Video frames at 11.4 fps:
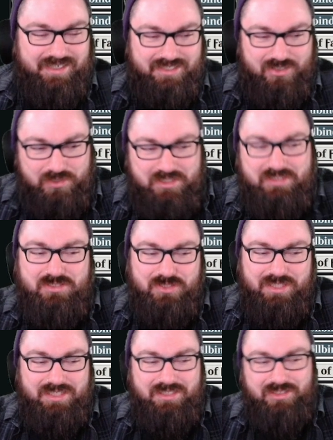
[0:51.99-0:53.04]
Going into
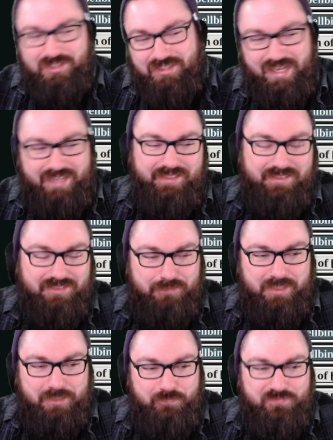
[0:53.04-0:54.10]
it, looking at it a little
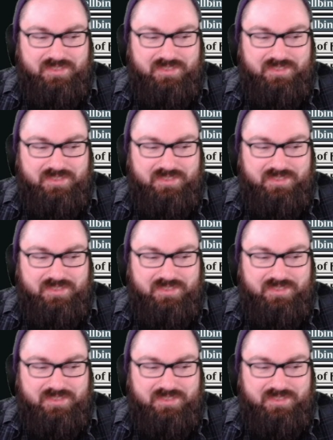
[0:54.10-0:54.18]
bit,